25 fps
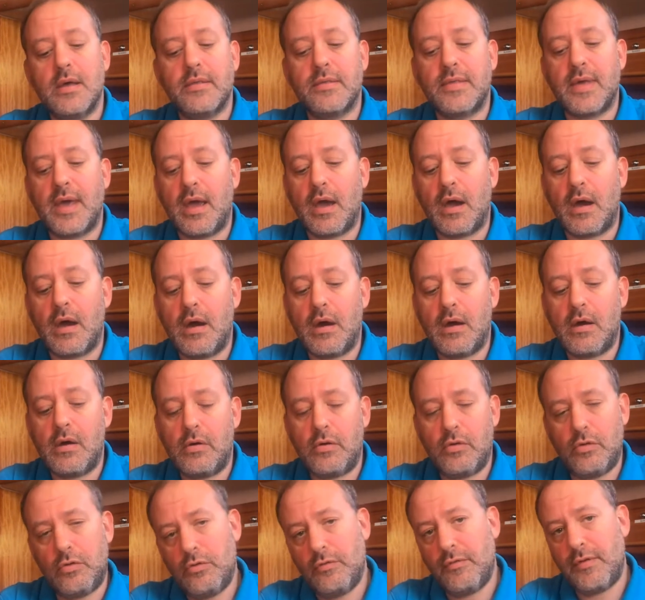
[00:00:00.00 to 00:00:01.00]
They are
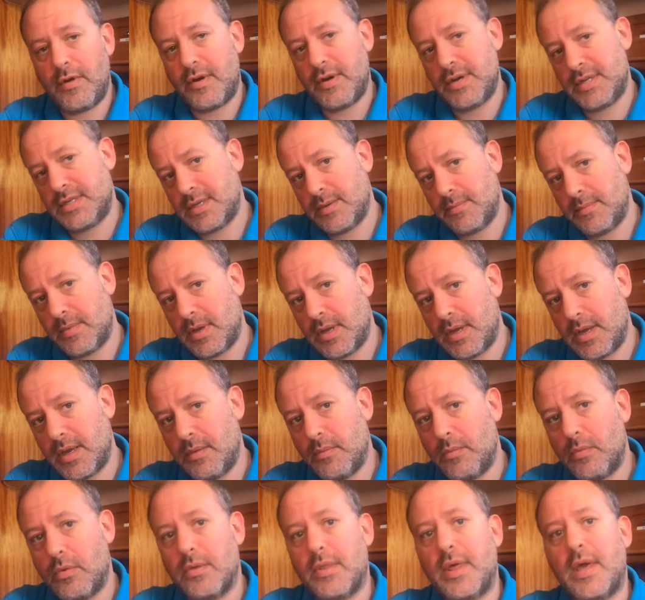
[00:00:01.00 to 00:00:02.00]
all very similar
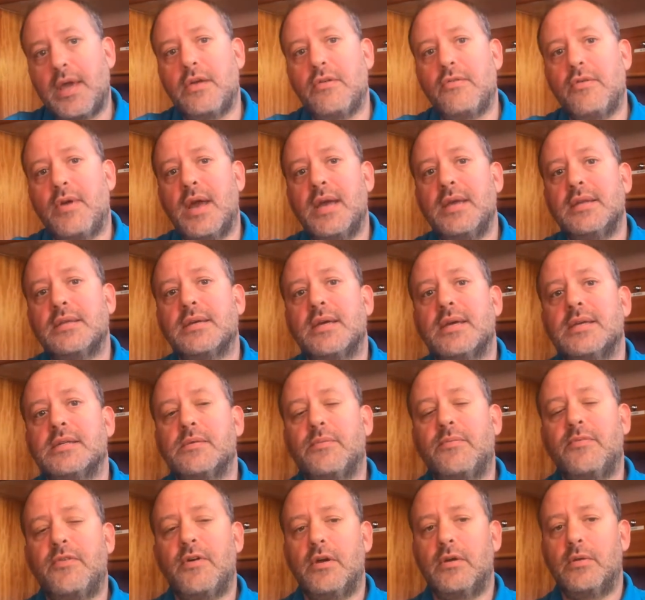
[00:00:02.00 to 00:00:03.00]
in what they create as a
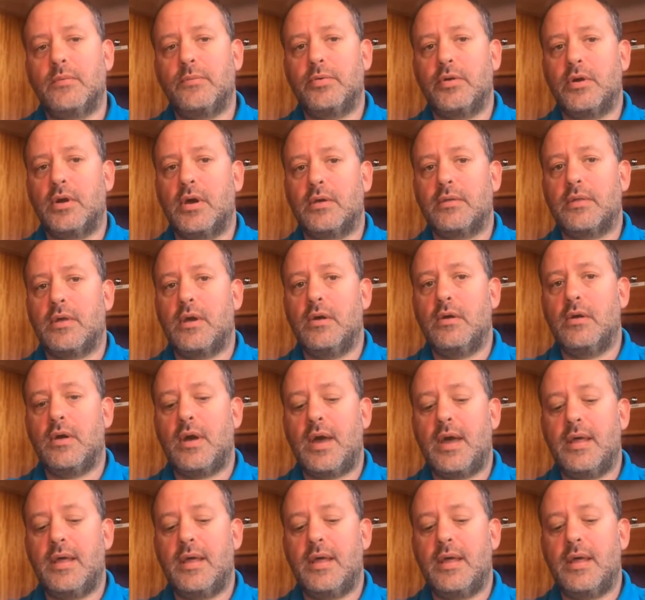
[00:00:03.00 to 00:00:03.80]
final product though,